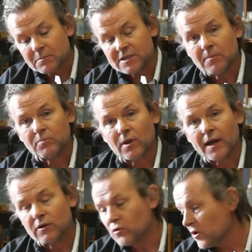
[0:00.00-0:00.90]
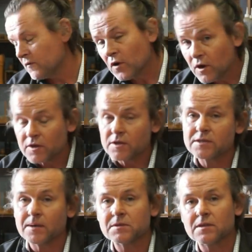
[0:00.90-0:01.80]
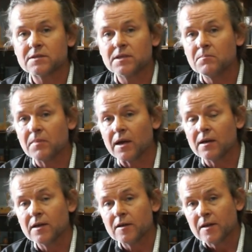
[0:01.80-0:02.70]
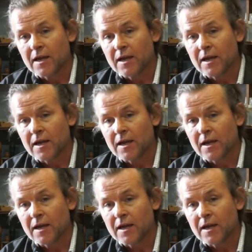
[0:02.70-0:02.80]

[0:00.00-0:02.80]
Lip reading: template or your verniers up to the timber,